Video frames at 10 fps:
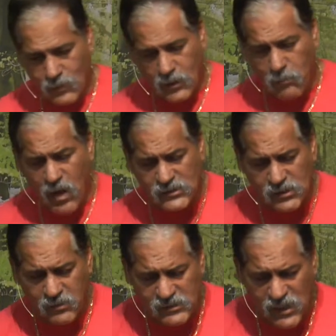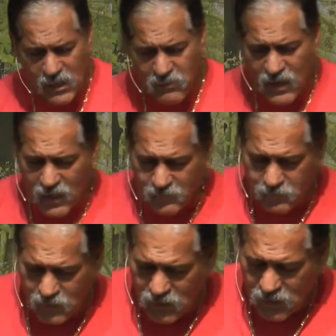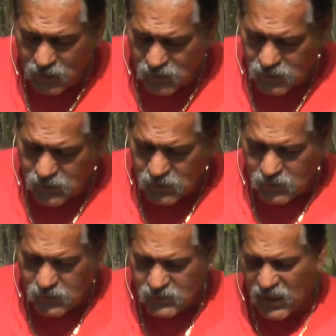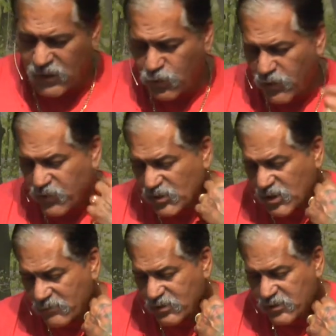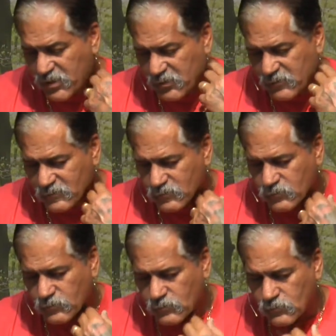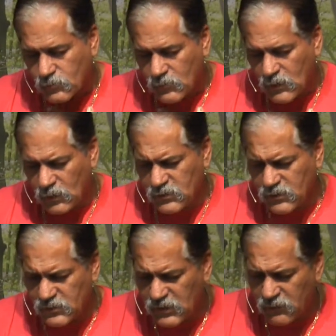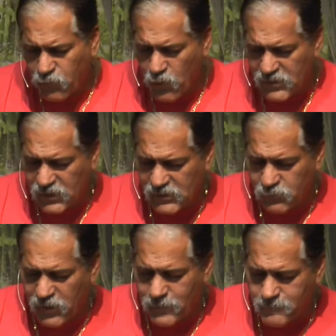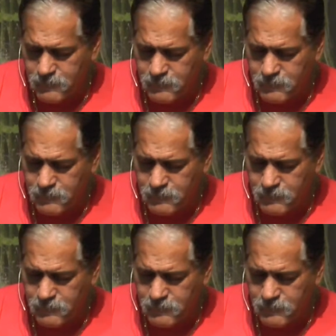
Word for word: Come on, somebody say amen. Second Corinthians chapter 2, 13 and 14. Let's read.